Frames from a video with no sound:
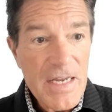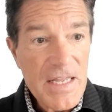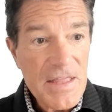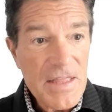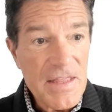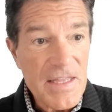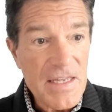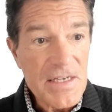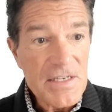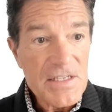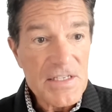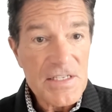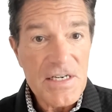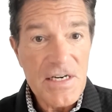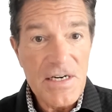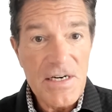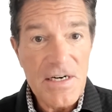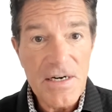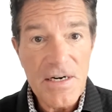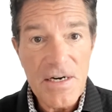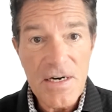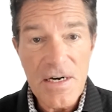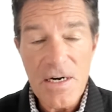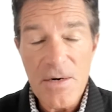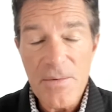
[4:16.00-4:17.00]
this,
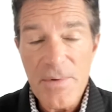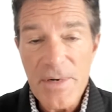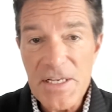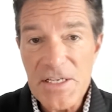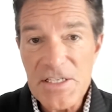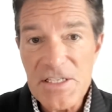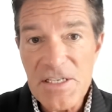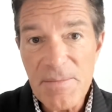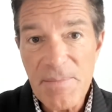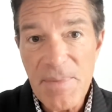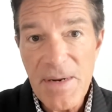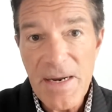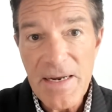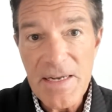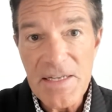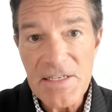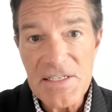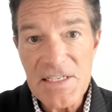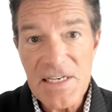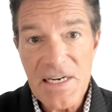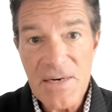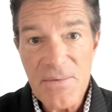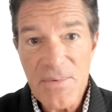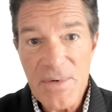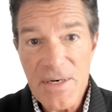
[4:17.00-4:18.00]
we can sit back and
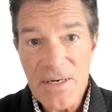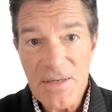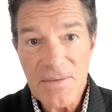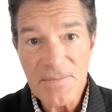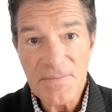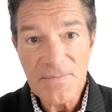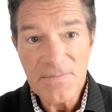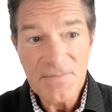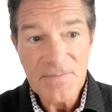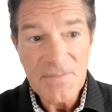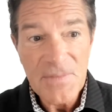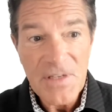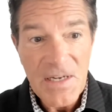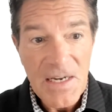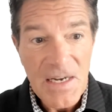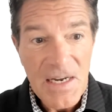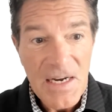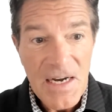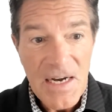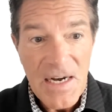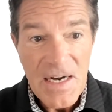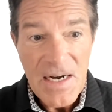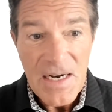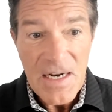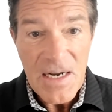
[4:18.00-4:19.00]
say, well,
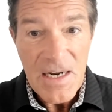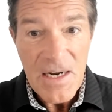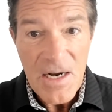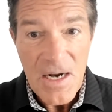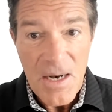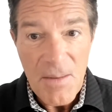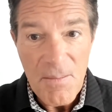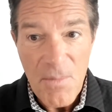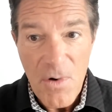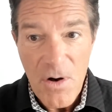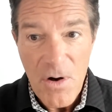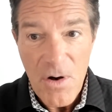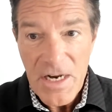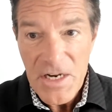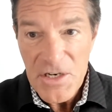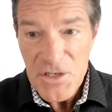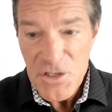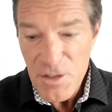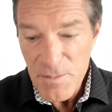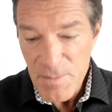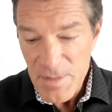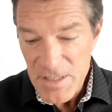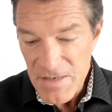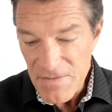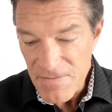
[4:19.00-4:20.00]
a market
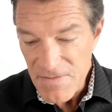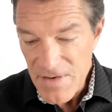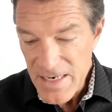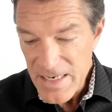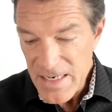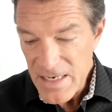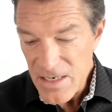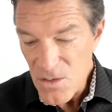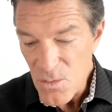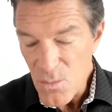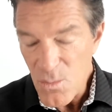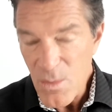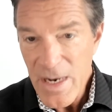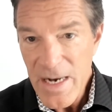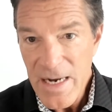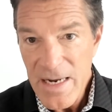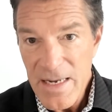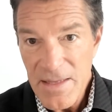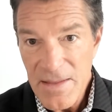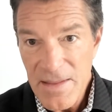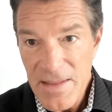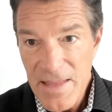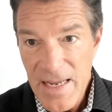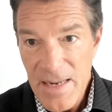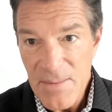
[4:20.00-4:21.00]
should be defined in a
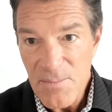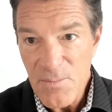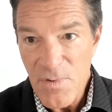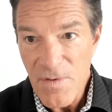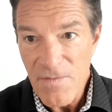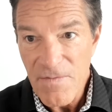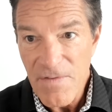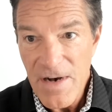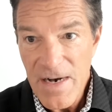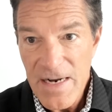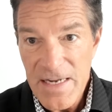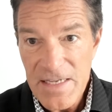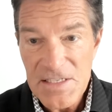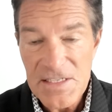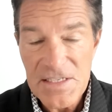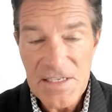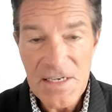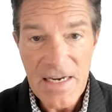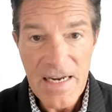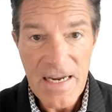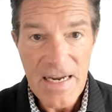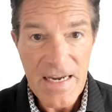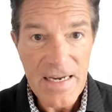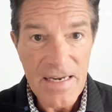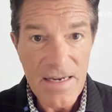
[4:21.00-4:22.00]
way that provides
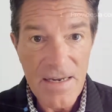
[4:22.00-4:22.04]
a